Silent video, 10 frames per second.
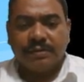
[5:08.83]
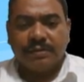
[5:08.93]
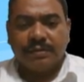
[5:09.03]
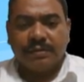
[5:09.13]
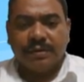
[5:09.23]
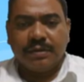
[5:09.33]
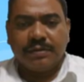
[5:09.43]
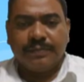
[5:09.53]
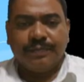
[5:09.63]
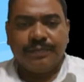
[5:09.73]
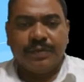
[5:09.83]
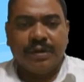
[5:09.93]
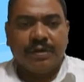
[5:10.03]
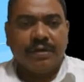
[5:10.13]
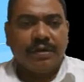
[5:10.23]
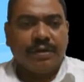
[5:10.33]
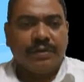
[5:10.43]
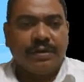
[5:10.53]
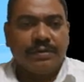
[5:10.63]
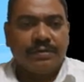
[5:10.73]
Okay. Now
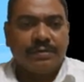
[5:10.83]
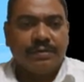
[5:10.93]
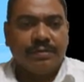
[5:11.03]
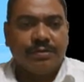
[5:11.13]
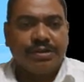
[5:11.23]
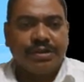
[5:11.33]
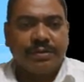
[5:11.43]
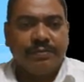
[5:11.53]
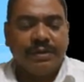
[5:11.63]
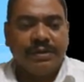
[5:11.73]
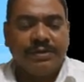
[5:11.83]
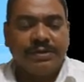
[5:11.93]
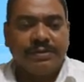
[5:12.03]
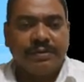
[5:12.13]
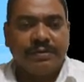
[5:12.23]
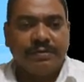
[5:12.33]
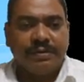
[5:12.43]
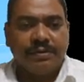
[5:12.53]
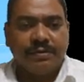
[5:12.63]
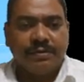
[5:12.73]
here we have to check B is equal to
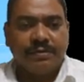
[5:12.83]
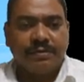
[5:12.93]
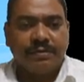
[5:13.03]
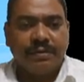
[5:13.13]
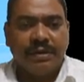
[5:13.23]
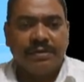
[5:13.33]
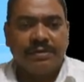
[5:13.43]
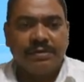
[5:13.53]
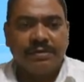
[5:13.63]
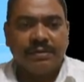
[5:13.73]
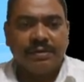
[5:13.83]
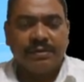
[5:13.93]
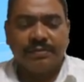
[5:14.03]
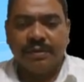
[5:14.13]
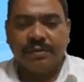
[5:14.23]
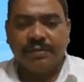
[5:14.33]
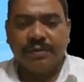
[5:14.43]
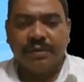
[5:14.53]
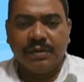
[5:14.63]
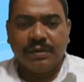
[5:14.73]
0, A is GCD of A.
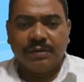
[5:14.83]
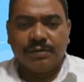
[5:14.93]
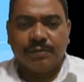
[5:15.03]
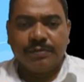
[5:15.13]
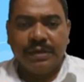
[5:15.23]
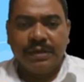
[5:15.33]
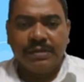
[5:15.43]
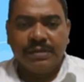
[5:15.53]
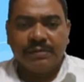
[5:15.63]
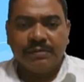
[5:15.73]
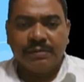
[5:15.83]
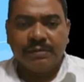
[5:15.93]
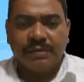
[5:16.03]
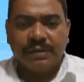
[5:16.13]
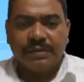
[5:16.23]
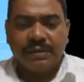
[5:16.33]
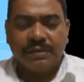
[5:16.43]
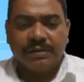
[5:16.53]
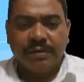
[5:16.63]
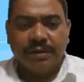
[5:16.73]
So B is equal to 6, that is
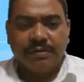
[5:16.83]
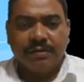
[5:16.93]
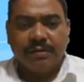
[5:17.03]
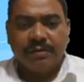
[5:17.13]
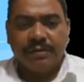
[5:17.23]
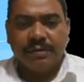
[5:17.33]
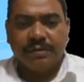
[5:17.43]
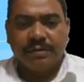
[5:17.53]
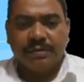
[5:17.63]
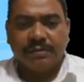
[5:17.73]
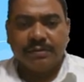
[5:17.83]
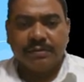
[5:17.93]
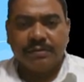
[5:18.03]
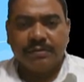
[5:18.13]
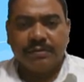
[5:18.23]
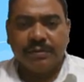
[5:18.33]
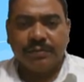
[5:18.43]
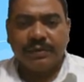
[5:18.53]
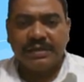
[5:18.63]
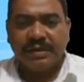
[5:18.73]
not equal to 0. So we have
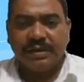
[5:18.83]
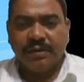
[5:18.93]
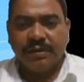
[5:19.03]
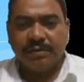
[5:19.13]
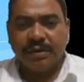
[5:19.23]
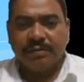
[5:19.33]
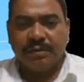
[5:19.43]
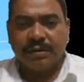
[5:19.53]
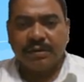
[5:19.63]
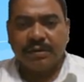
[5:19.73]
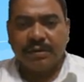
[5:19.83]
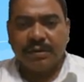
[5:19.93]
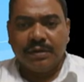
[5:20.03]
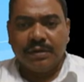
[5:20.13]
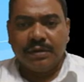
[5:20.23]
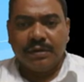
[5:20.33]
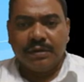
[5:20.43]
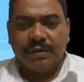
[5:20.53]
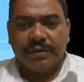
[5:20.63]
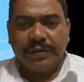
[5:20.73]
once again we have to calculate
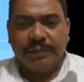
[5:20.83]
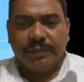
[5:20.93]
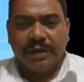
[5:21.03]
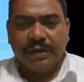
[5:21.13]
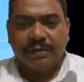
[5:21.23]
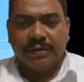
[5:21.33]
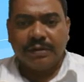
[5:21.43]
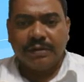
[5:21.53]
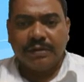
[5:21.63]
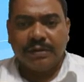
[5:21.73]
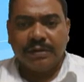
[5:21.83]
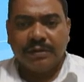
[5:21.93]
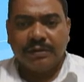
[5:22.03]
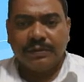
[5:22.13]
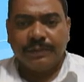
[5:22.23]
the remainder here.